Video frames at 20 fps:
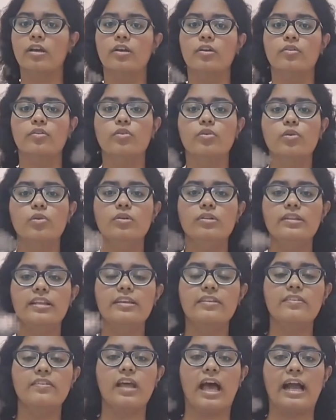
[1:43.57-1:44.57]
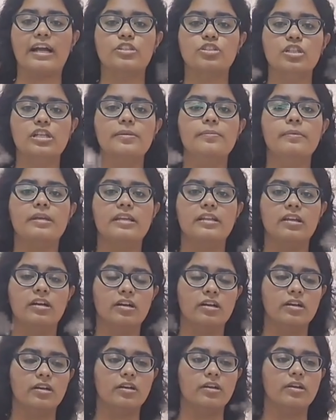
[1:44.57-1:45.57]
So this actually
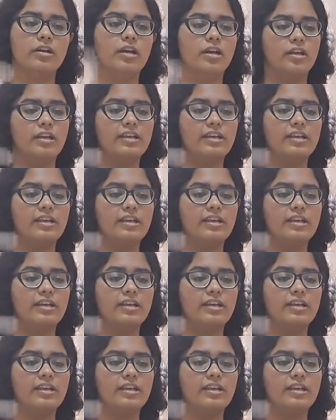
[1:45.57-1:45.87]
uh,